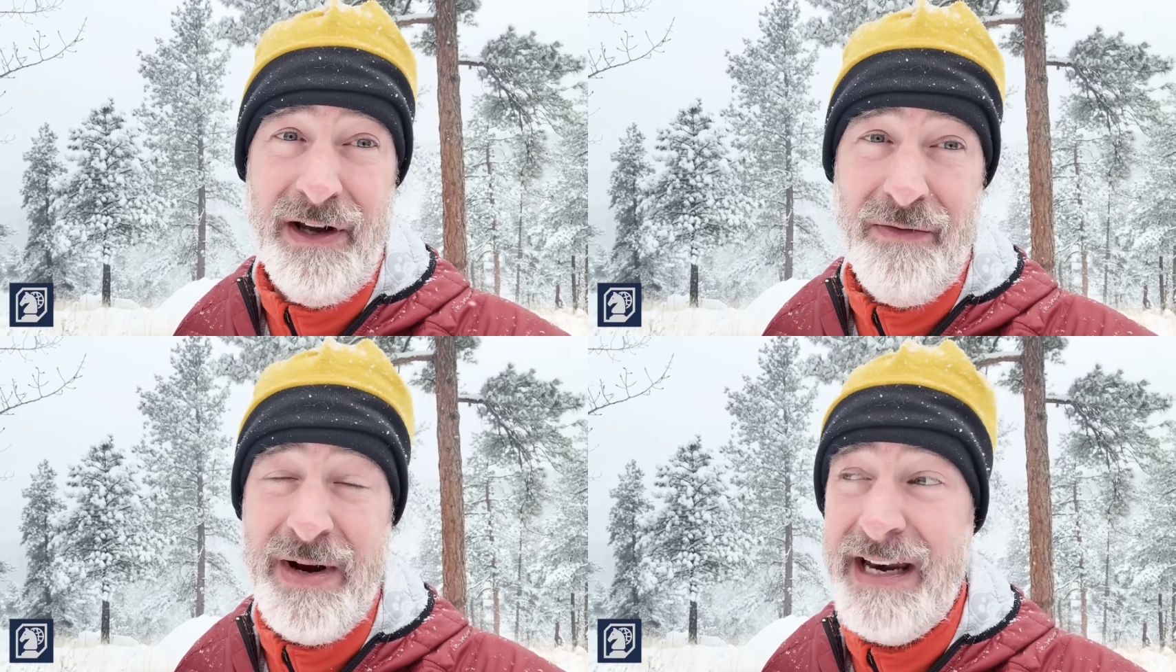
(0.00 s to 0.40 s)

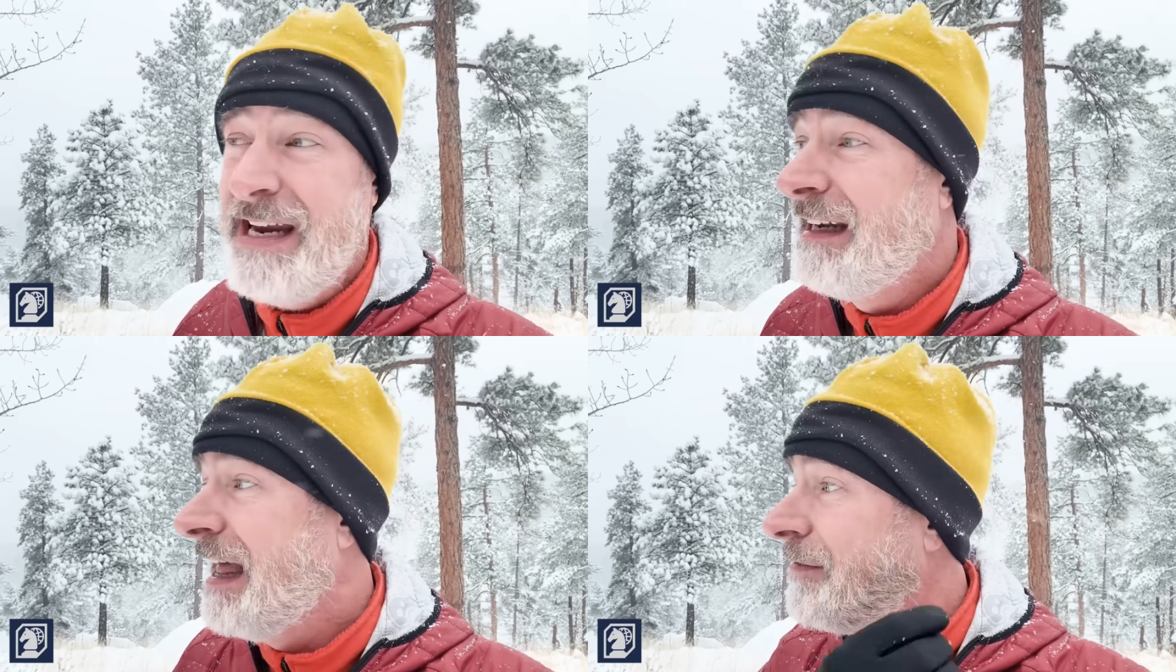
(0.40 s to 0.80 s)
that we
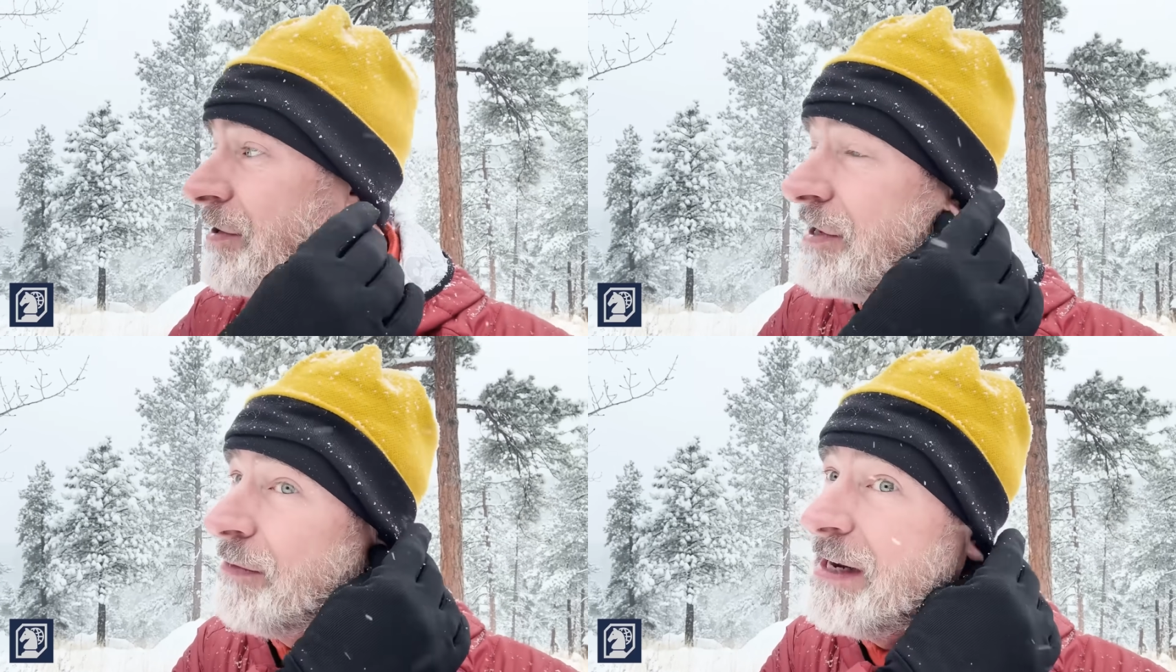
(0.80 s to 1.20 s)
need
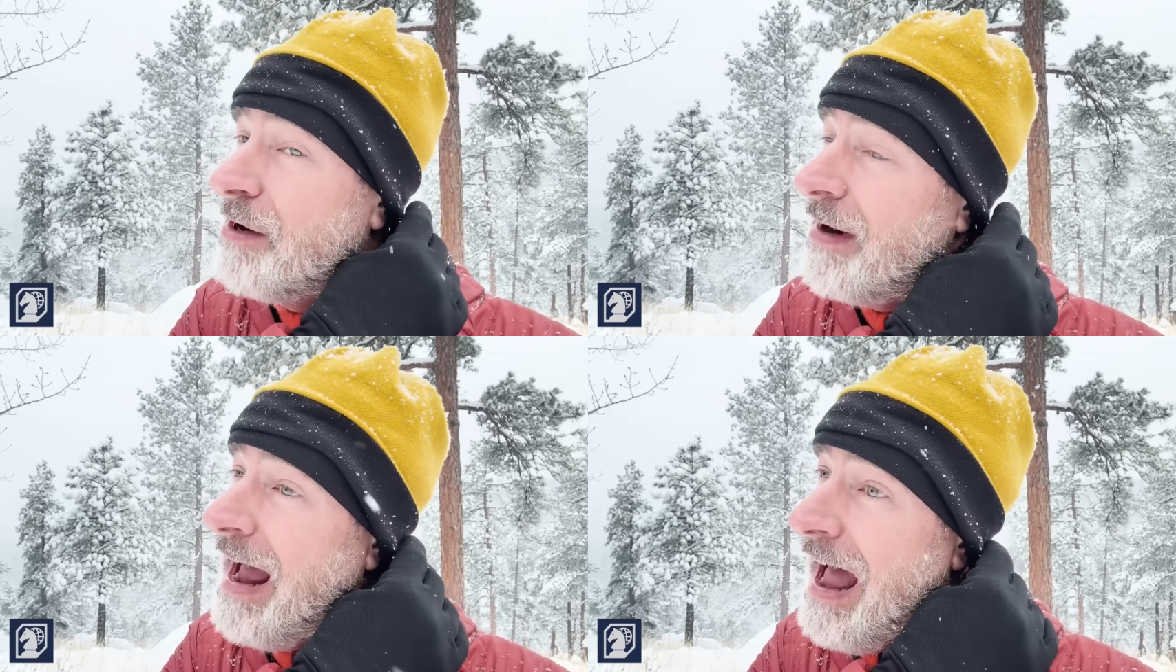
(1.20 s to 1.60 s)
leverage, that we
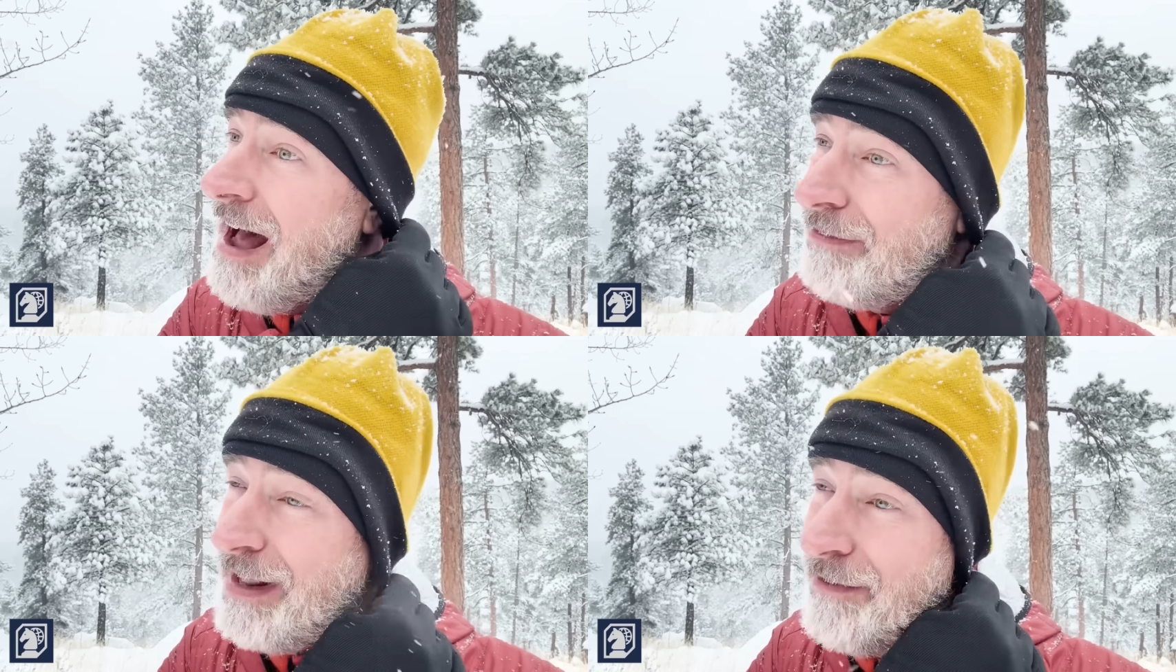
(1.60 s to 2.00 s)
don't
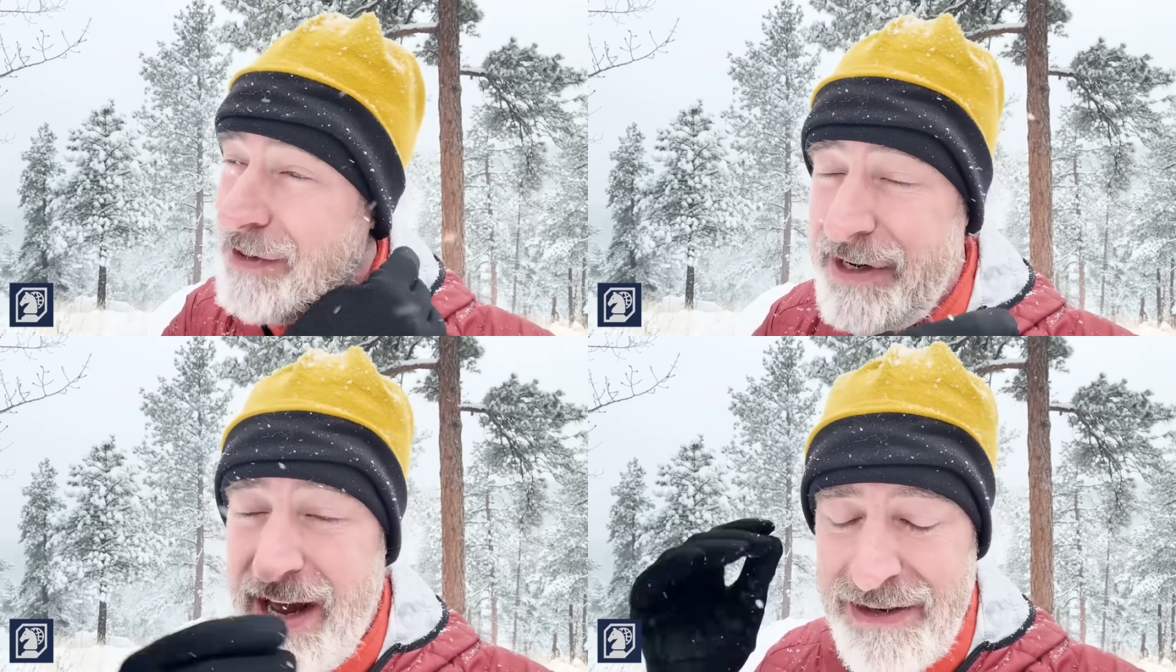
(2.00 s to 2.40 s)
have
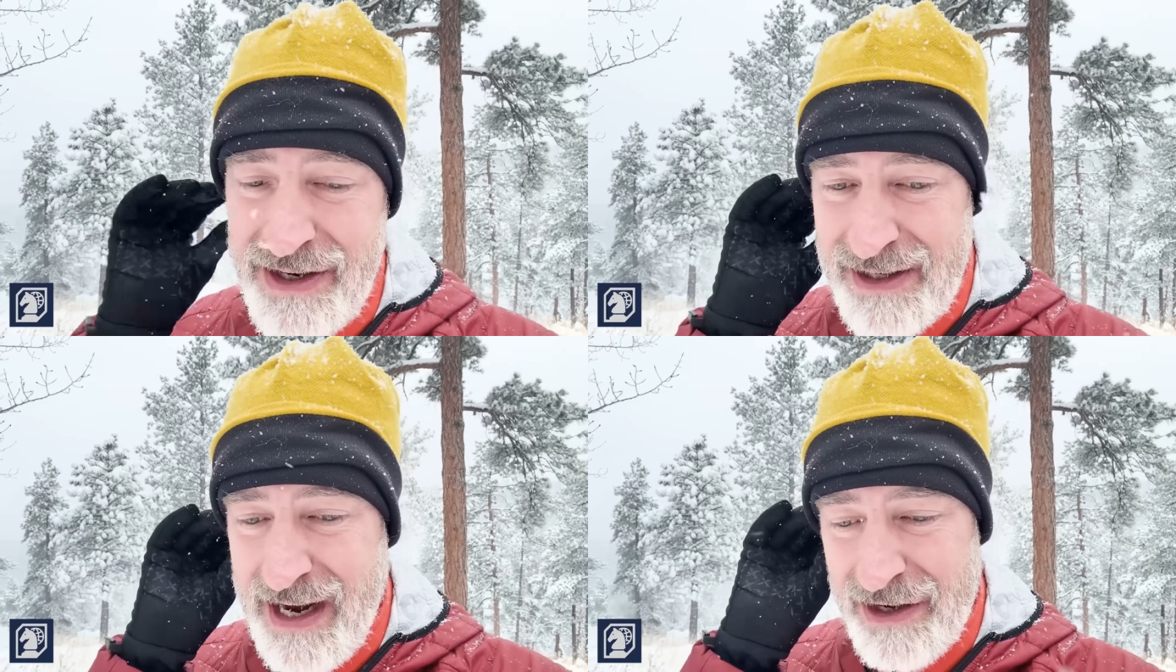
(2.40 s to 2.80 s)
leverage, and that's
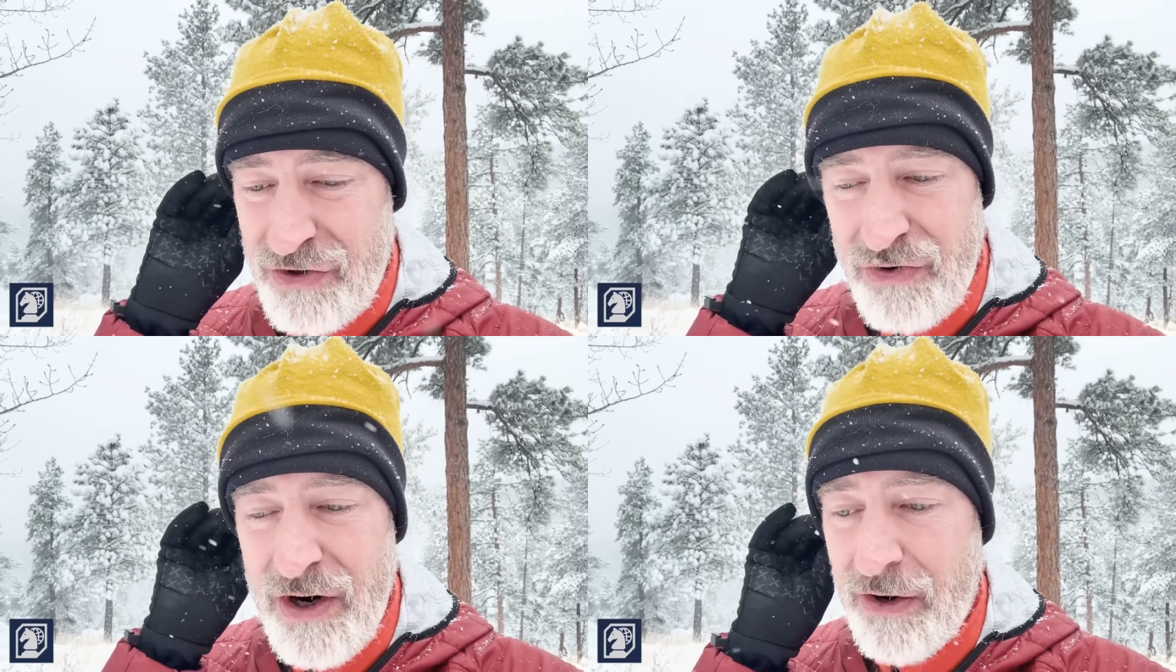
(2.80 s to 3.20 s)
just not
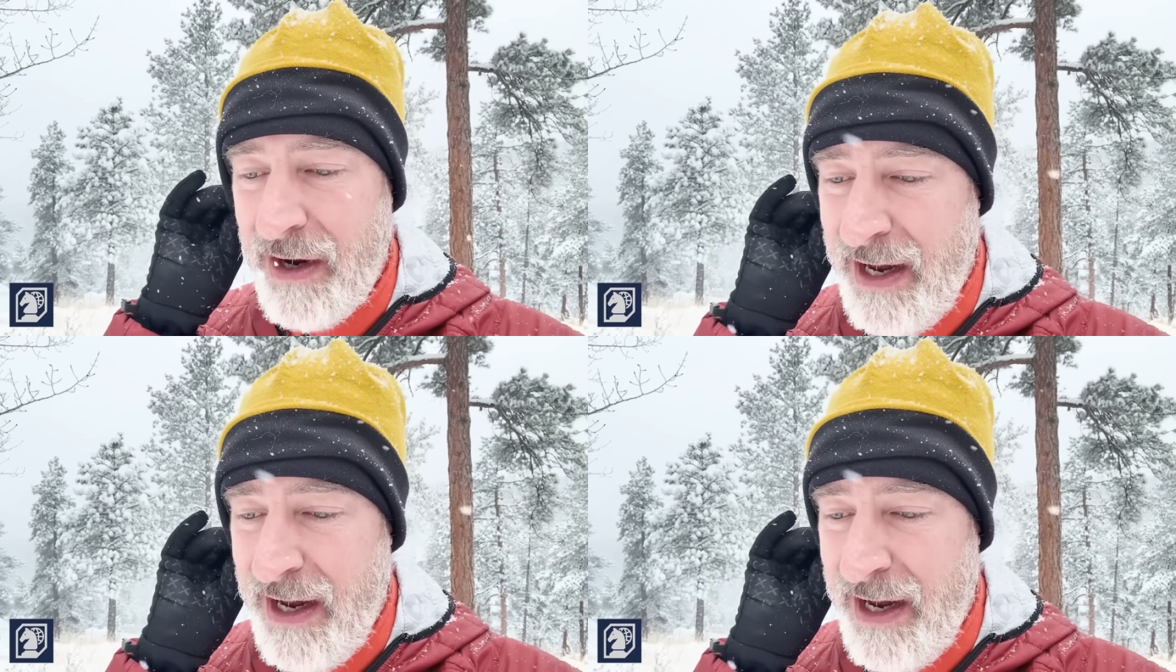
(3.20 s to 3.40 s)
true.